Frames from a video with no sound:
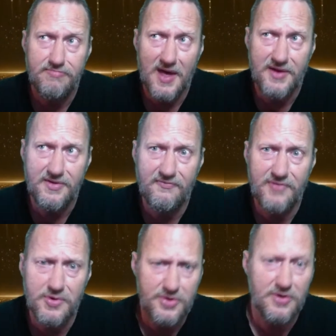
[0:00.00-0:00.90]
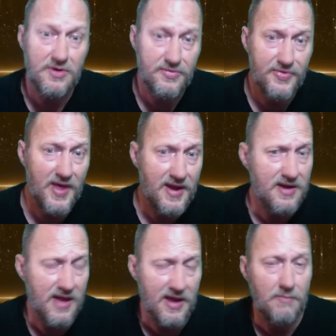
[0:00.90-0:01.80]
a future thing
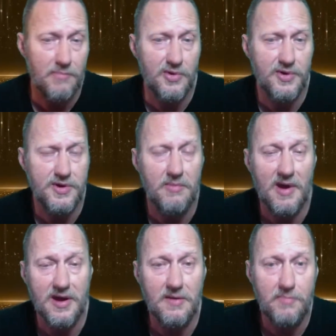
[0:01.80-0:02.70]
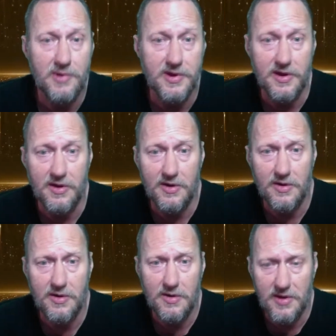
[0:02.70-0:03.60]
that I can build into my company here.
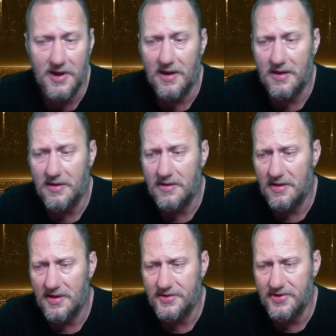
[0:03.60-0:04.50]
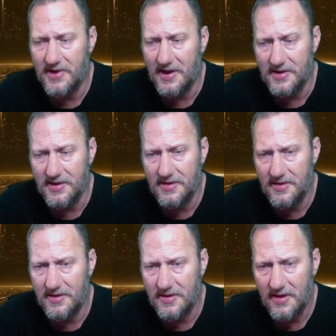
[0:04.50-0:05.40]
Yeah, it's a good idea,
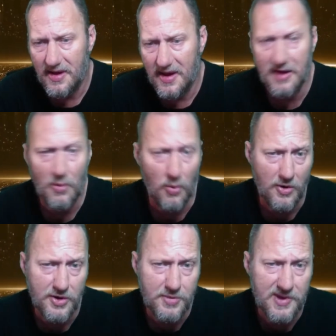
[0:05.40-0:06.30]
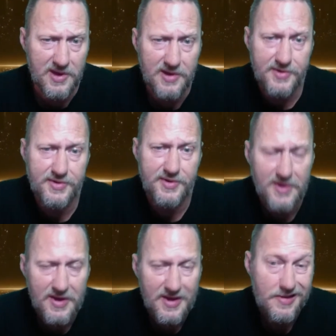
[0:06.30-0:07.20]
and it works because
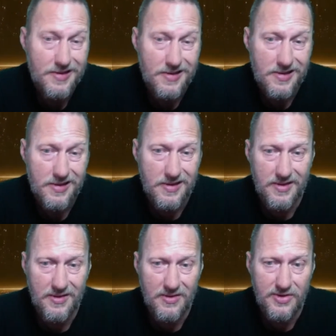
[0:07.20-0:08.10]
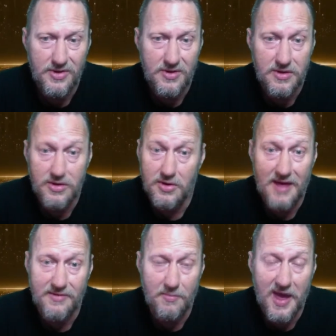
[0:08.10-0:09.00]
you're gonna
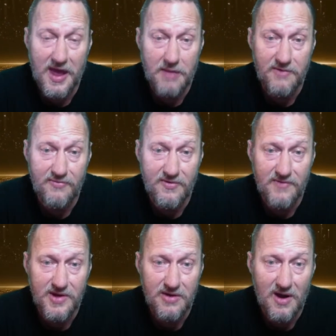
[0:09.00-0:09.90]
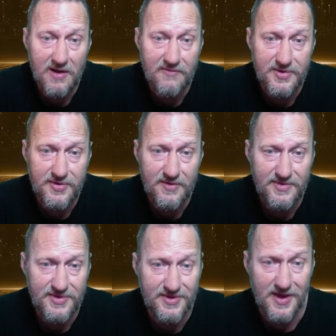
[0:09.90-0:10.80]
have to pay me for the videography
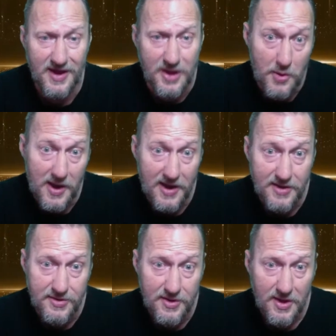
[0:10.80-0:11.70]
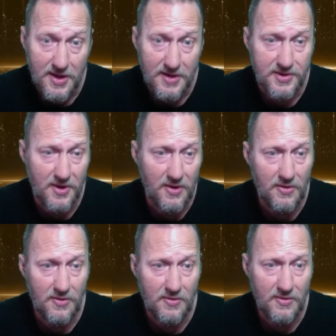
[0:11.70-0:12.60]
services anyways. So